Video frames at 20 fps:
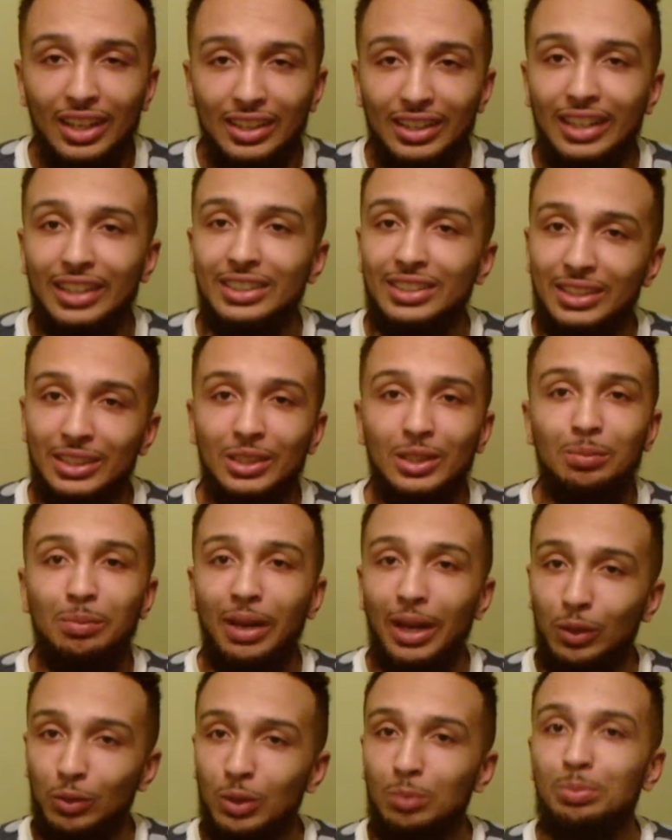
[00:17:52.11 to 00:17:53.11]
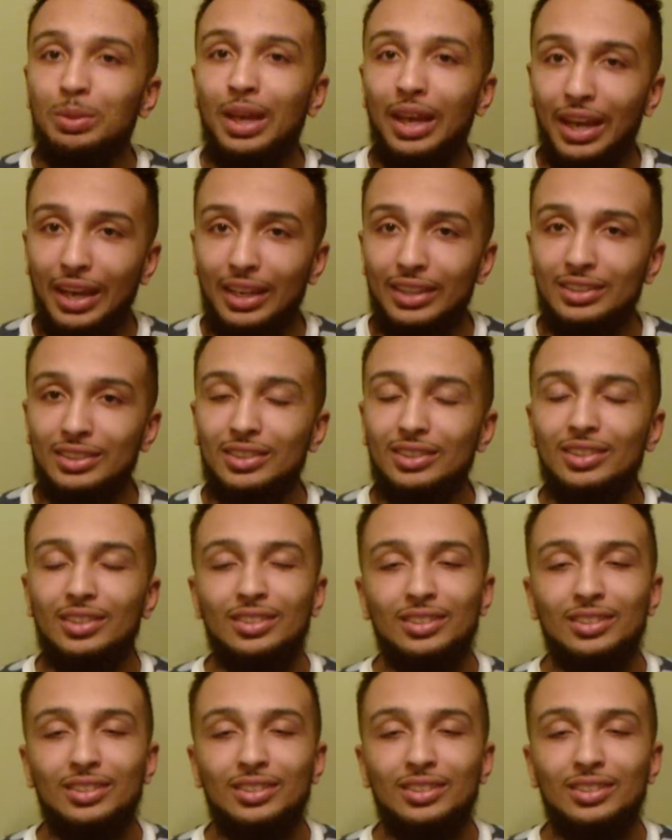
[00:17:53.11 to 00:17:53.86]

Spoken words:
they still might whoop your ass.